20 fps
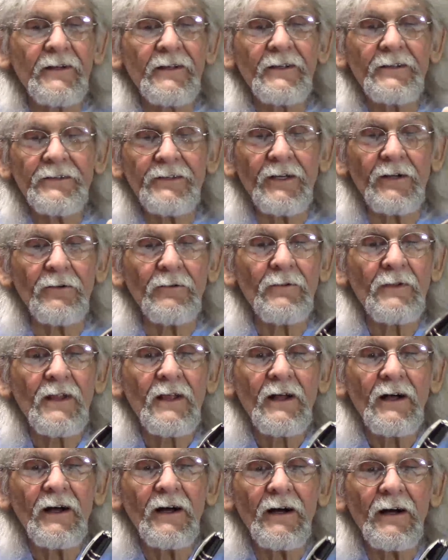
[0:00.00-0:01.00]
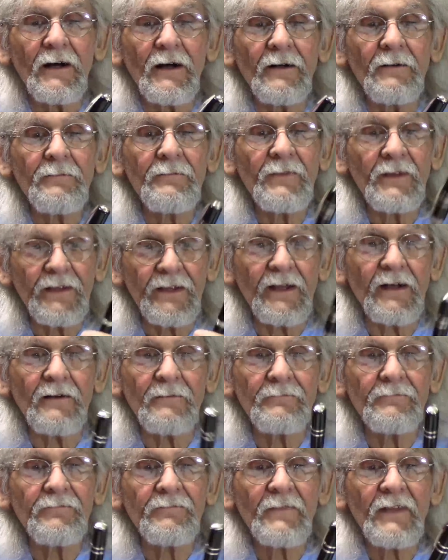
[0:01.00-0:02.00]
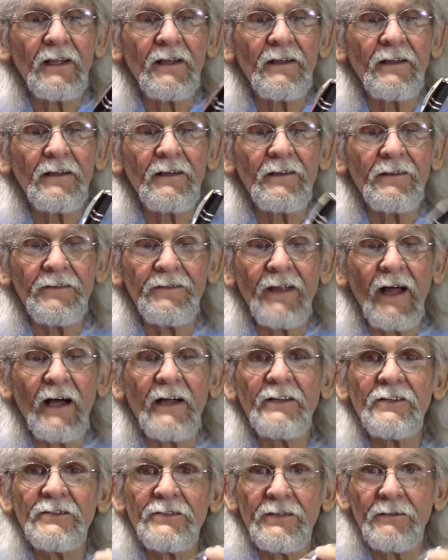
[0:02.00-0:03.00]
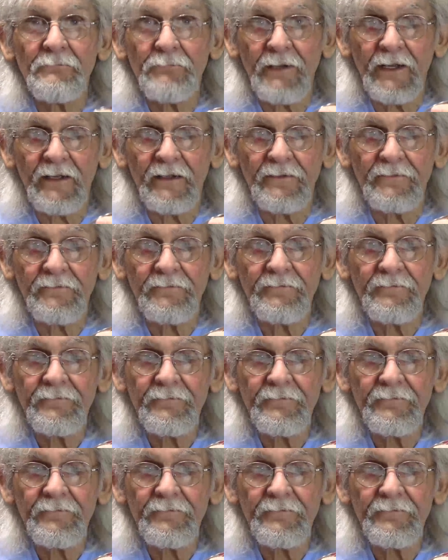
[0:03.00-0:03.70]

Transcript: So, uh, yeah, nice pen.